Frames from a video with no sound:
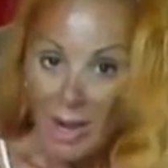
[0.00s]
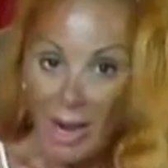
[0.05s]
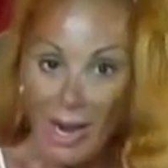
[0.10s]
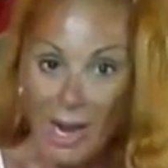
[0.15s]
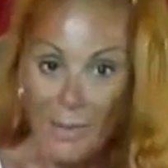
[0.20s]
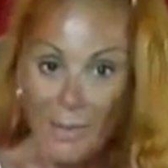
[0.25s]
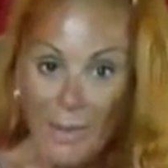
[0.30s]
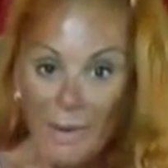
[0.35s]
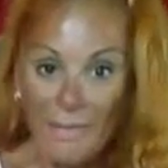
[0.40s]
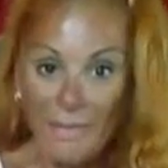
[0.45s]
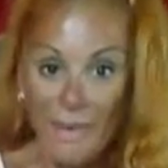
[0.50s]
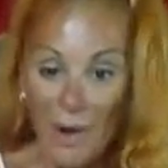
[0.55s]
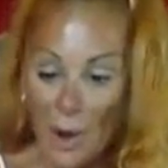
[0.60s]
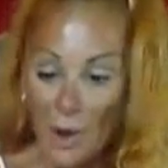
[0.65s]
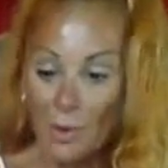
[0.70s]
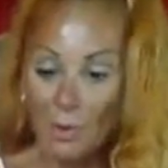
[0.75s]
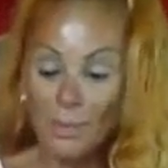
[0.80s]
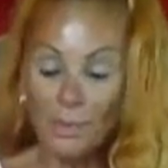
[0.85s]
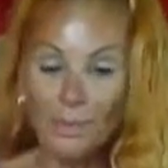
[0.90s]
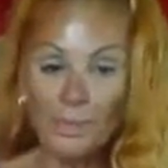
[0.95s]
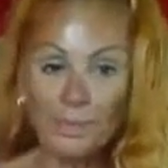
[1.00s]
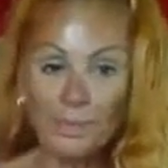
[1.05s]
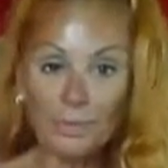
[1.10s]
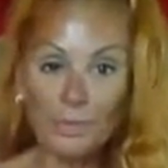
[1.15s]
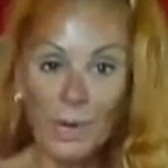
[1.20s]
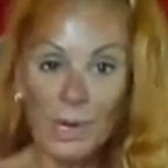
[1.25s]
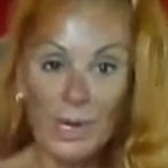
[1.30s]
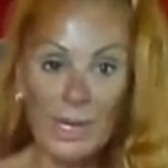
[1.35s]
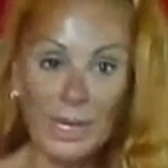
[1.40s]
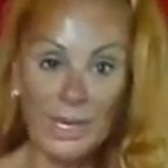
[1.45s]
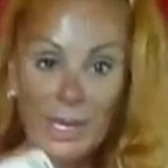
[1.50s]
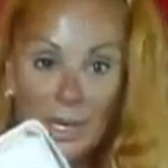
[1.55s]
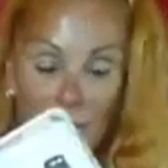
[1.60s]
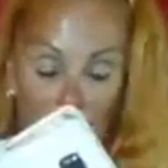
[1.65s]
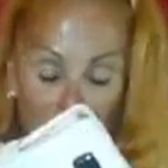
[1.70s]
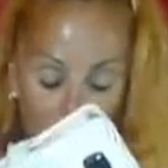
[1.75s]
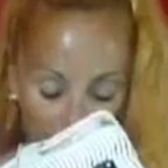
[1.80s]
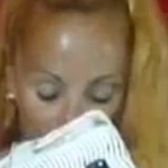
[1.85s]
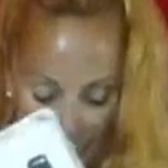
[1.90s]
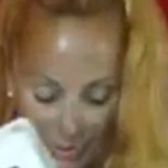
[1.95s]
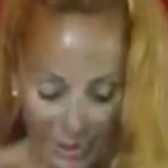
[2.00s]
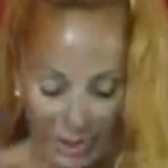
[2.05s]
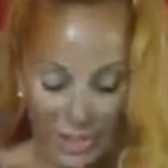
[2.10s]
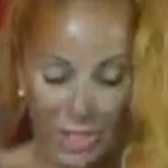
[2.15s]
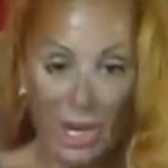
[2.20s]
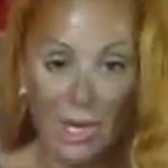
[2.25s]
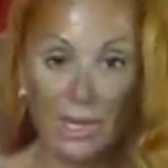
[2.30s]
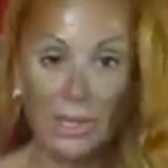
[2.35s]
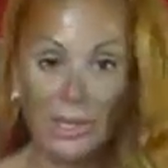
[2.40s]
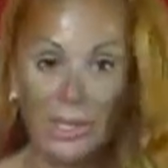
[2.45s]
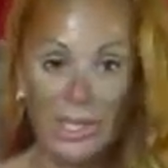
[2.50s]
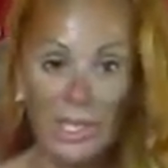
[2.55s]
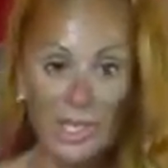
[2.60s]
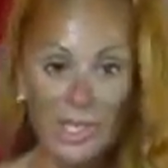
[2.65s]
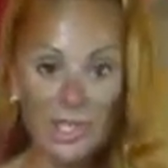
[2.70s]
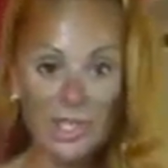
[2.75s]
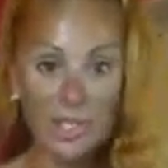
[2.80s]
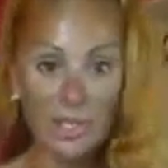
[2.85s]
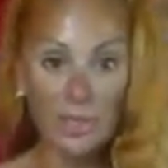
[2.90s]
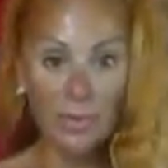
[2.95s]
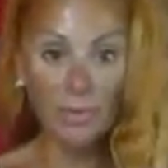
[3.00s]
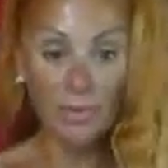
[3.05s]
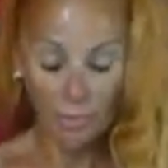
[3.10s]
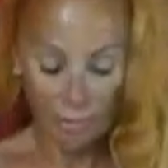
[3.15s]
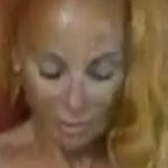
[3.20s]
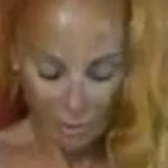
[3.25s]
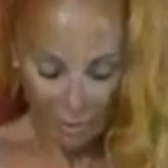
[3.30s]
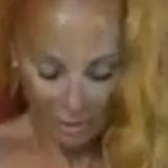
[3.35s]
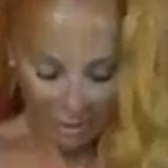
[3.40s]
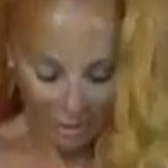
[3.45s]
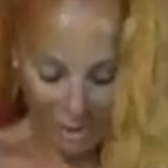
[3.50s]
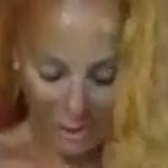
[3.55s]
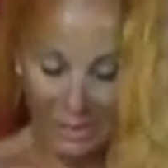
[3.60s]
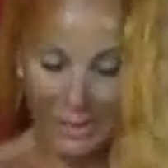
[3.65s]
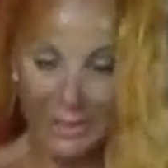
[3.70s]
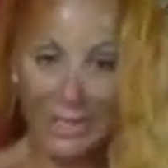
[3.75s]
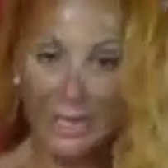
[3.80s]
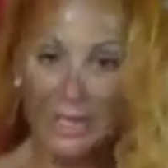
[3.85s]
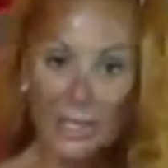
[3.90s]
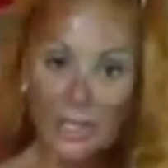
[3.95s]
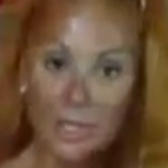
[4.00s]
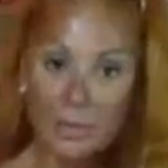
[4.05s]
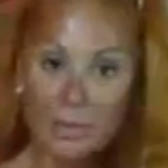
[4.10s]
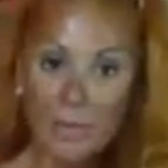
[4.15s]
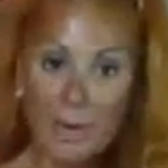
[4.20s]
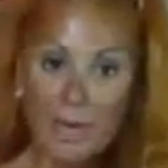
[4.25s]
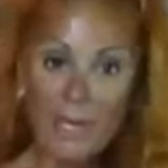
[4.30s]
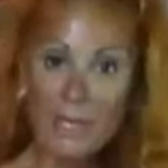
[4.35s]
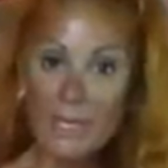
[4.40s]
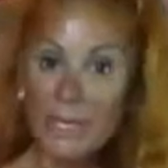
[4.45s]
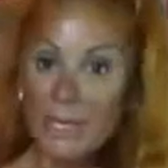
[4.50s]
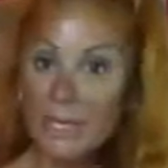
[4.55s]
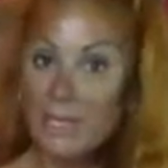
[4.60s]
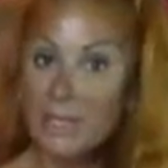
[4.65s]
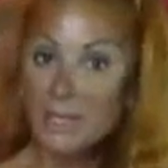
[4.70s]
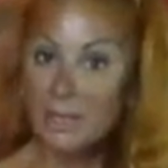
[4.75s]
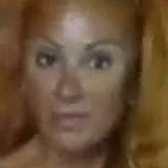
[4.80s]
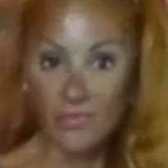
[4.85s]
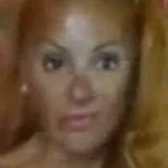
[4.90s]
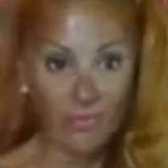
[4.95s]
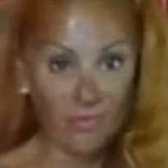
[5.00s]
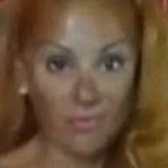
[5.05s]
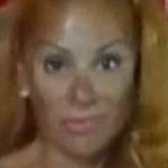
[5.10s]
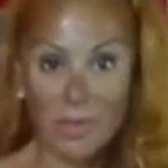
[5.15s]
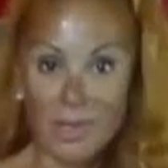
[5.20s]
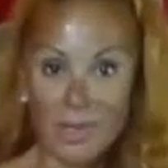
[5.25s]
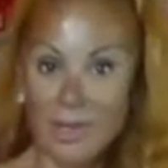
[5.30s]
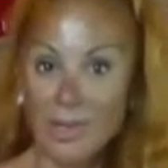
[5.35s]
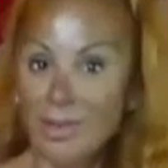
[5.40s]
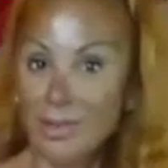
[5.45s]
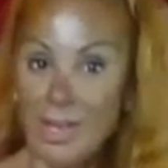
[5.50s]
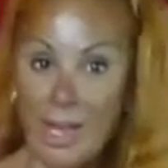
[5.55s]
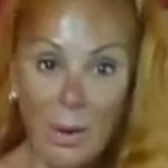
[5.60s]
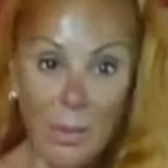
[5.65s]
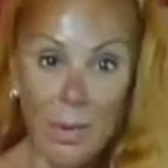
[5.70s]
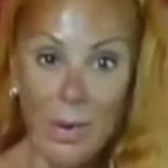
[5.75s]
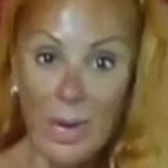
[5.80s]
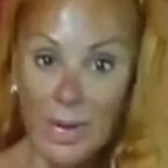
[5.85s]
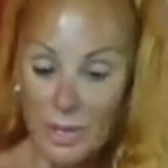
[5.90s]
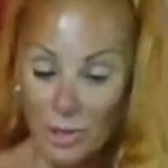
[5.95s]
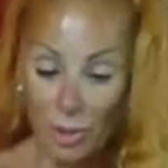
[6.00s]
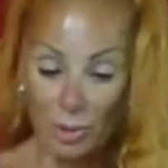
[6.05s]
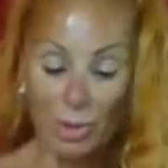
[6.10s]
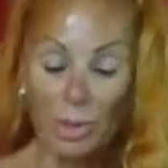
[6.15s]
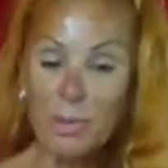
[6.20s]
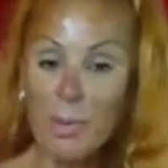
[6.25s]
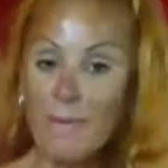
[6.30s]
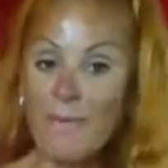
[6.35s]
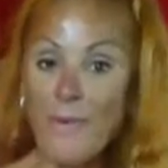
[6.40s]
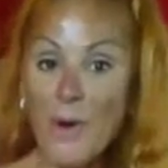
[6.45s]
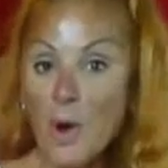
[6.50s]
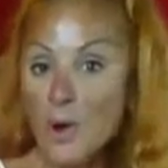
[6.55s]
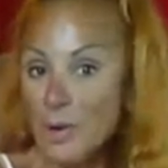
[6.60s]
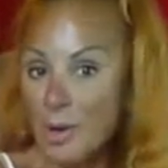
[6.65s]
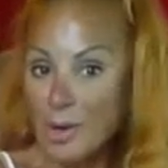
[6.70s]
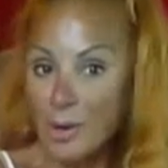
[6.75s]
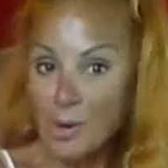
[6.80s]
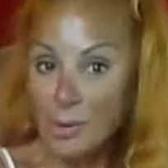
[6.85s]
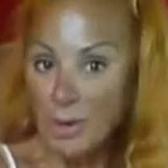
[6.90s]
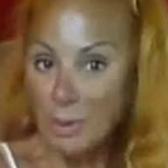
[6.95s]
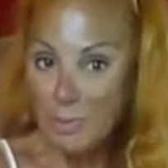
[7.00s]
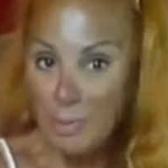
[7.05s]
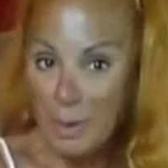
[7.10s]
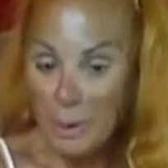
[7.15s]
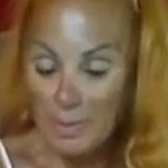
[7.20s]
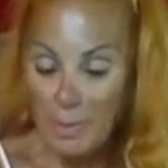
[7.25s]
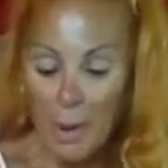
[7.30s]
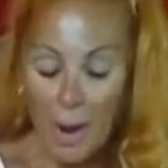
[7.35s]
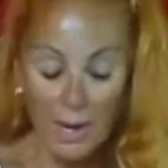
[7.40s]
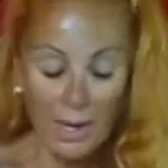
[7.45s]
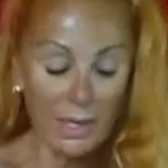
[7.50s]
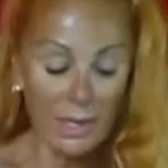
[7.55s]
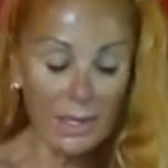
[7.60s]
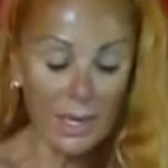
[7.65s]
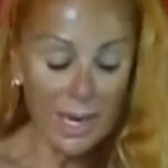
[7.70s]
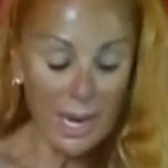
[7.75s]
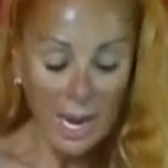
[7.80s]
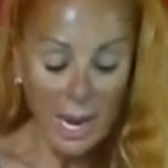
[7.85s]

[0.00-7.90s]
I have my phone right here. It's on a leash, connected to my keys. That way I don't lose my phone. I don't get pickpocket.